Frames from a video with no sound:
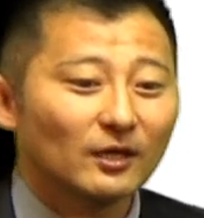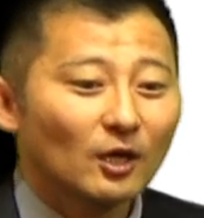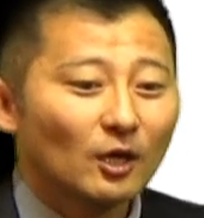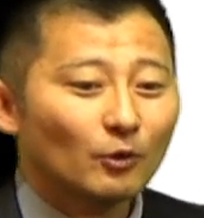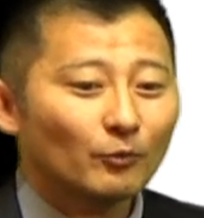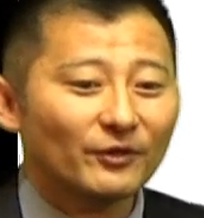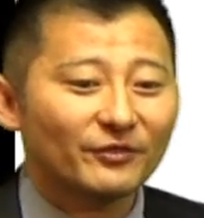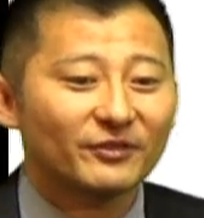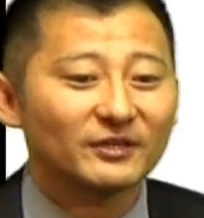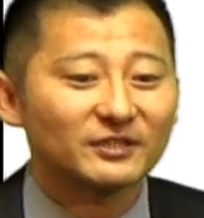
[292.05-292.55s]

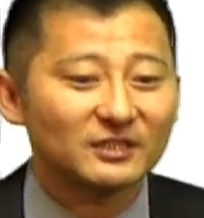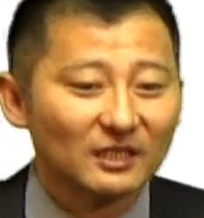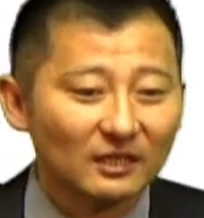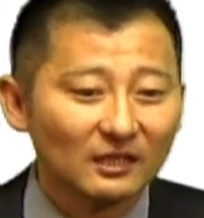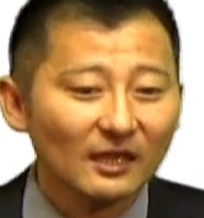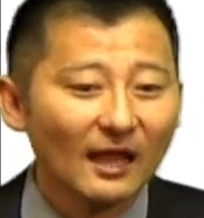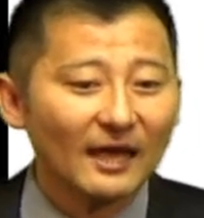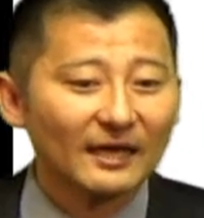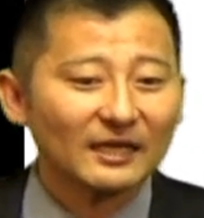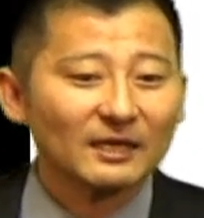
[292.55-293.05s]
With the
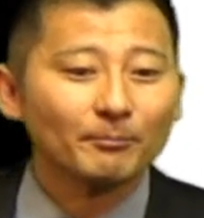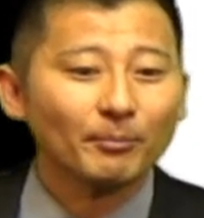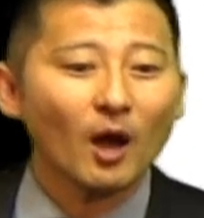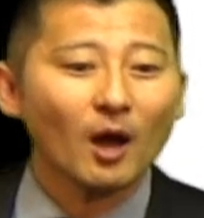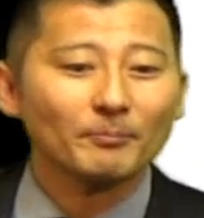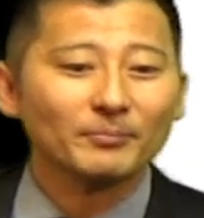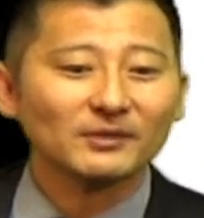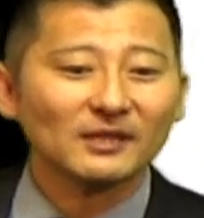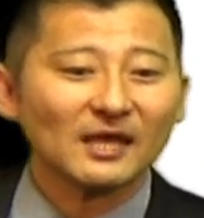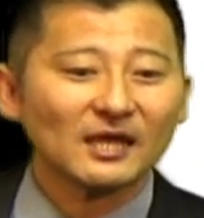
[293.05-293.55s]
declining
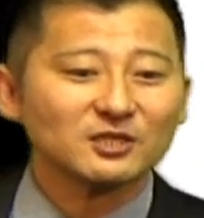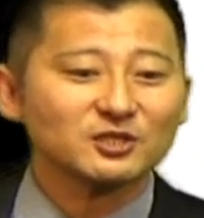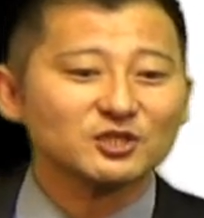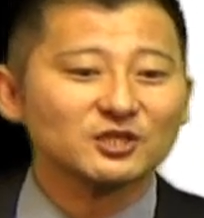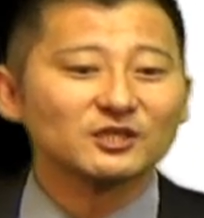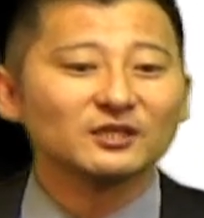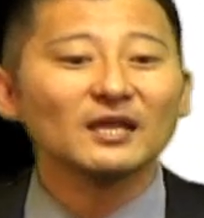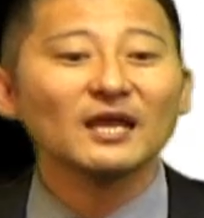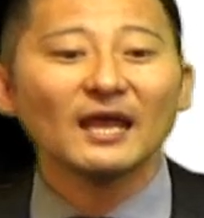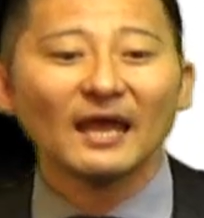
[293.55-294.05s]

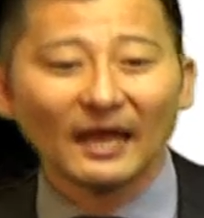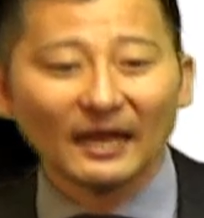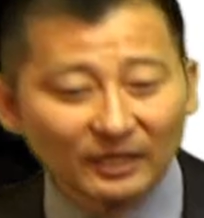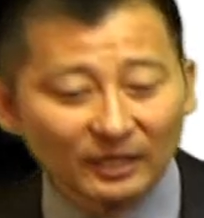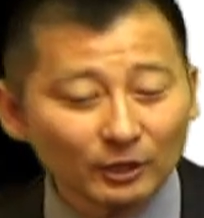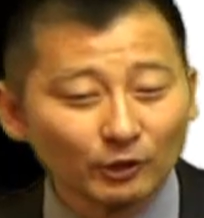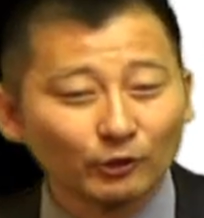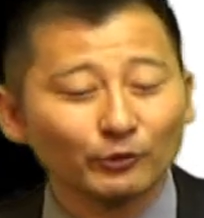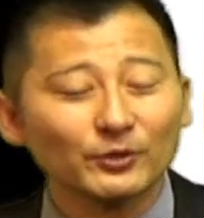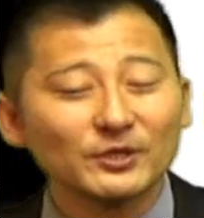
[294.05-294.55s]
population and
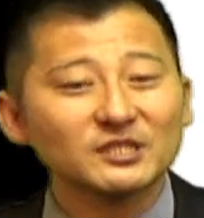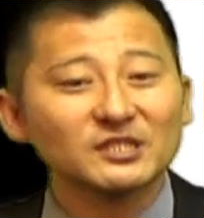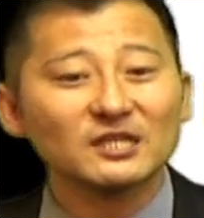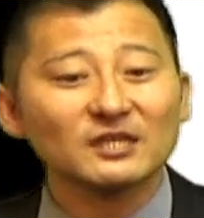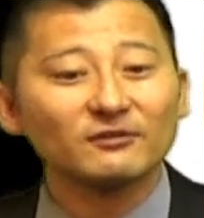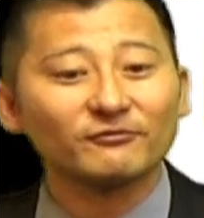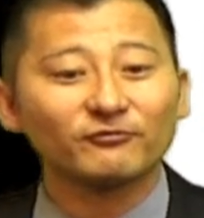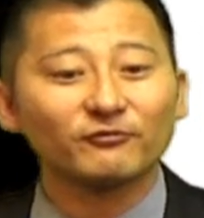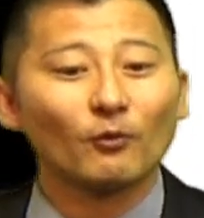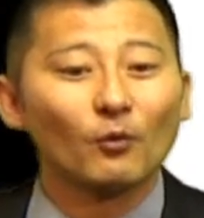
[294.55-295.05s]

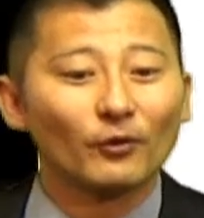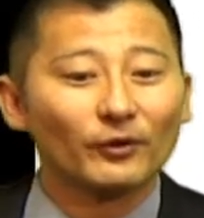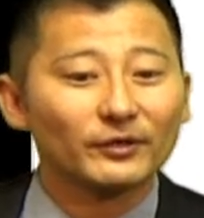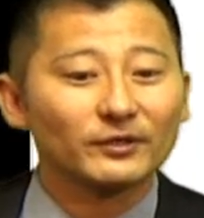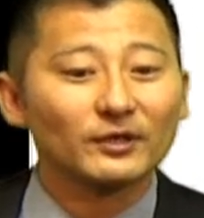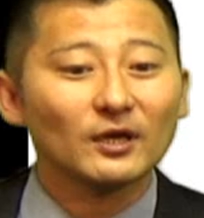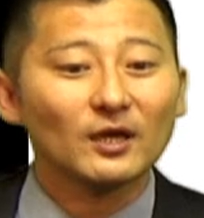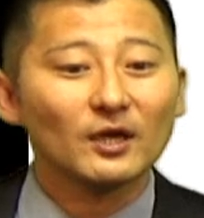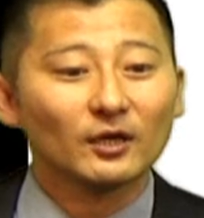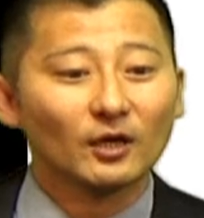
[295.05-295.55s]
increasing foreign
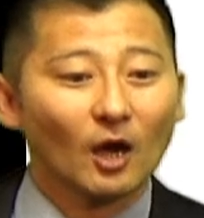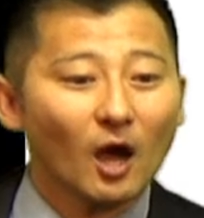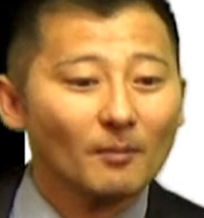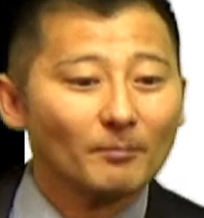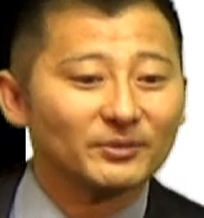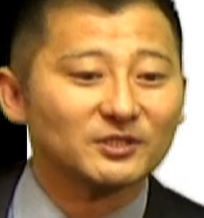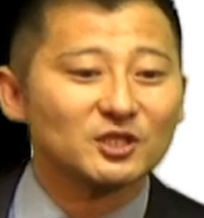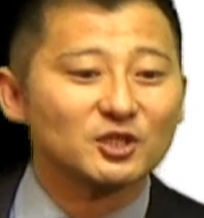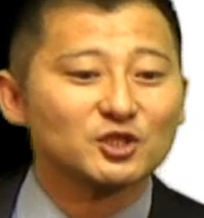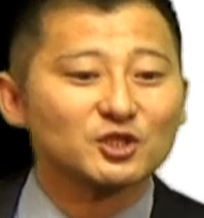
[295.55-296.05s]

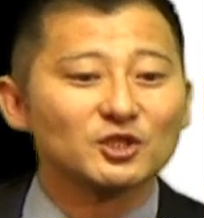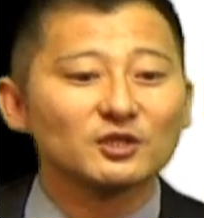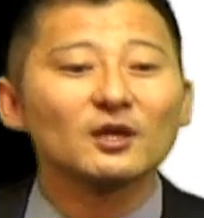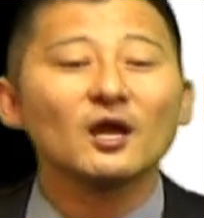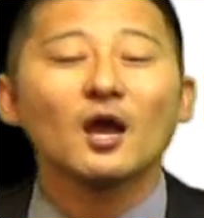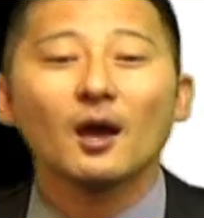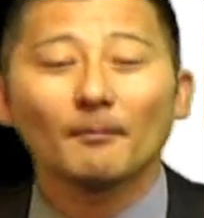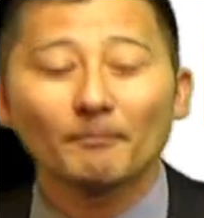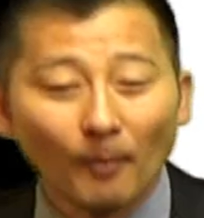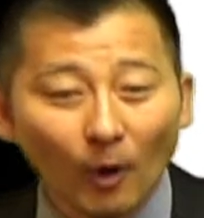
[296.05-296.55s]
competition,
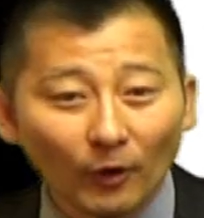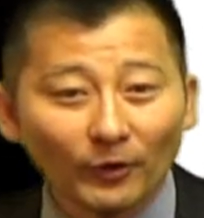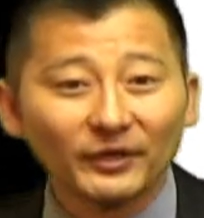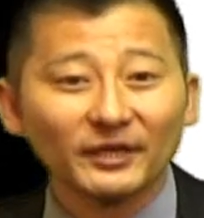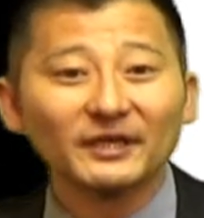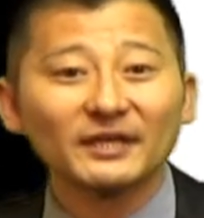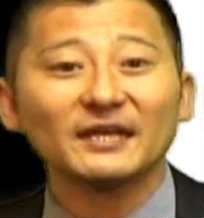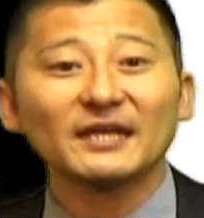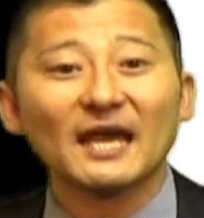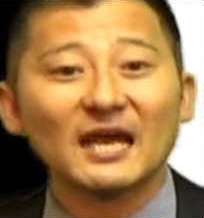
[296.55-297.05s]

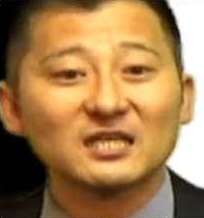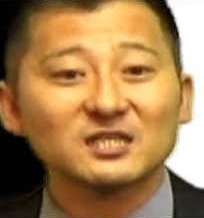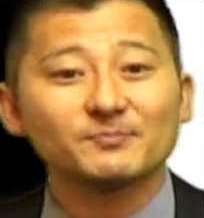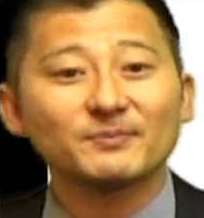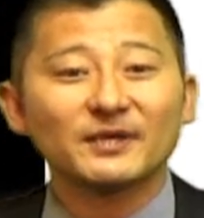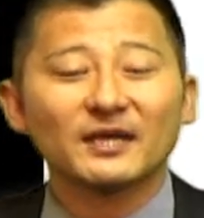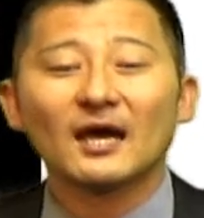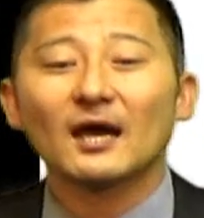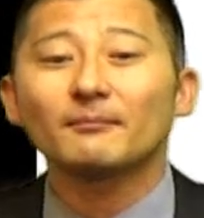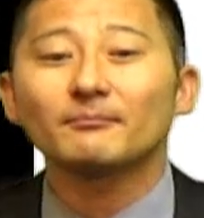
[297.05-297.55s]
marketing has
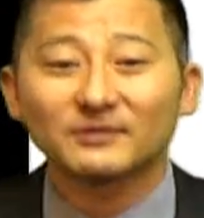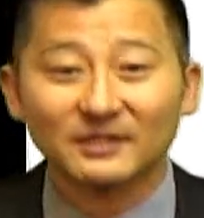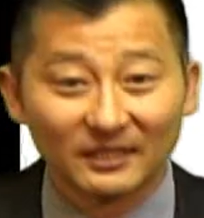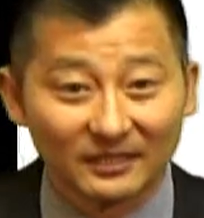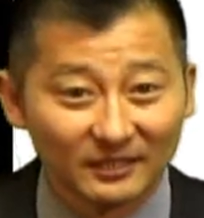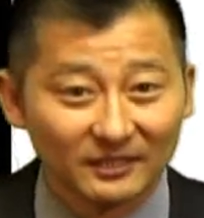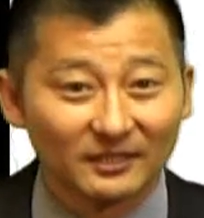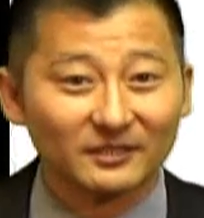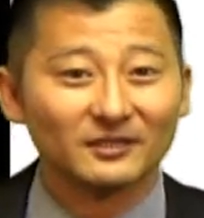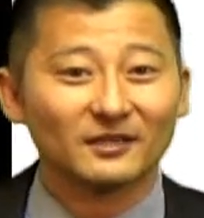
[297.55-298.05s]
become
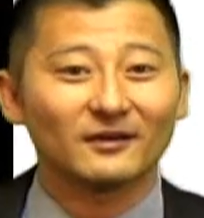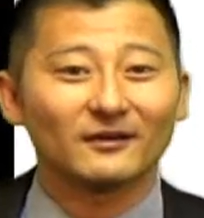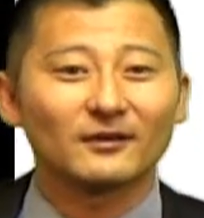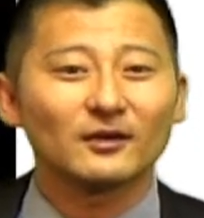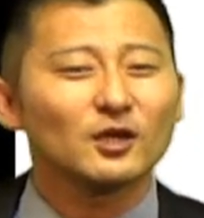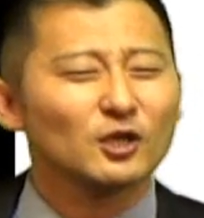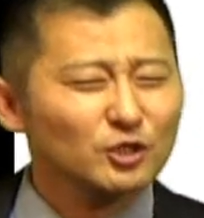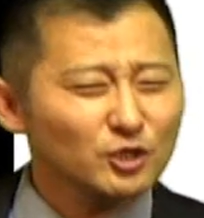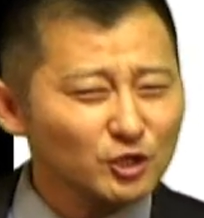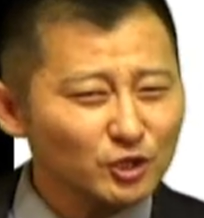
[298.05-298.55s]
da-da-da-da.
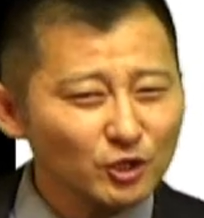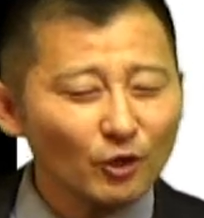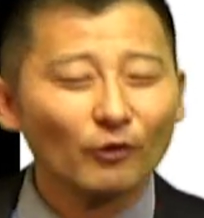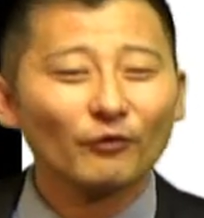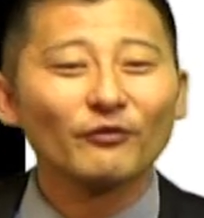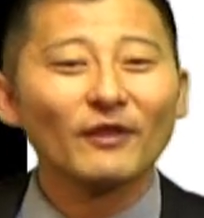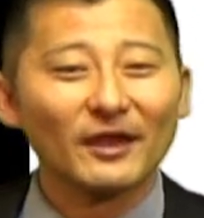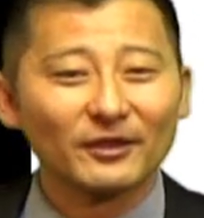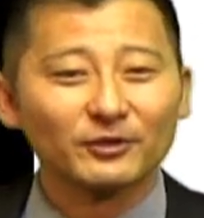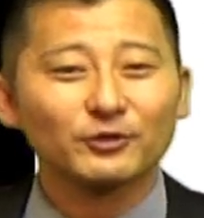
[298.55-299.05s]
Show
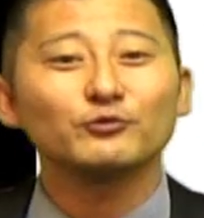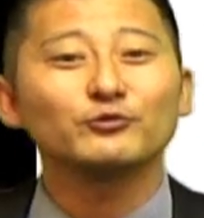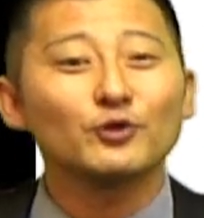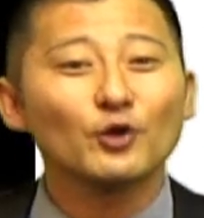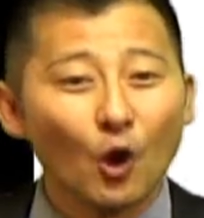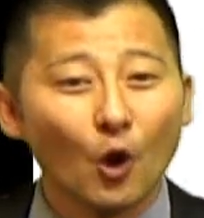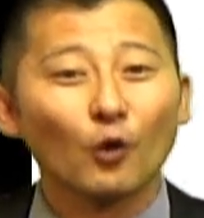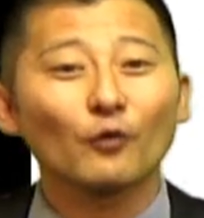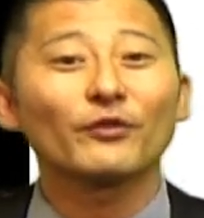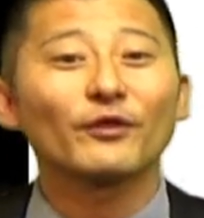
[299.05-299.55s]
that you
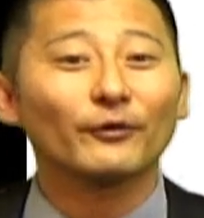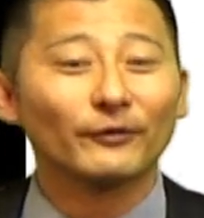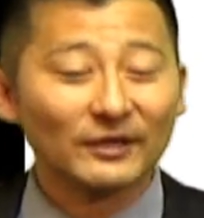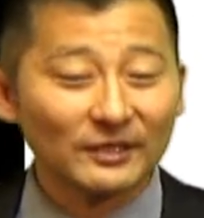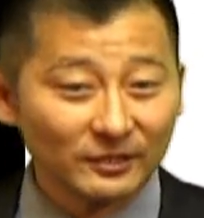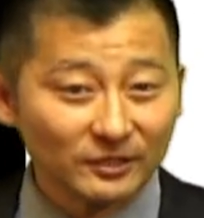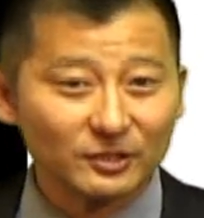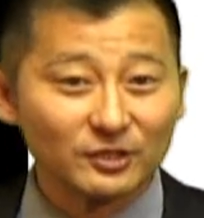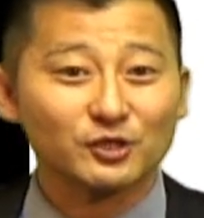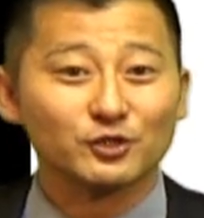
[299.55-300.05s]
know their
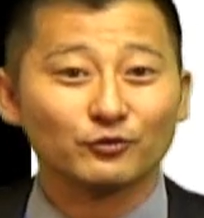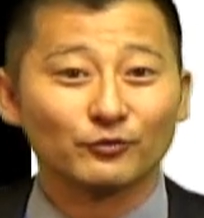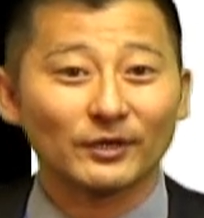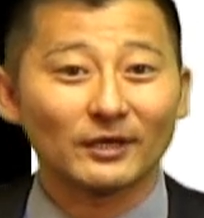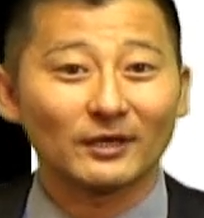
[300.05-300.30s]
industry.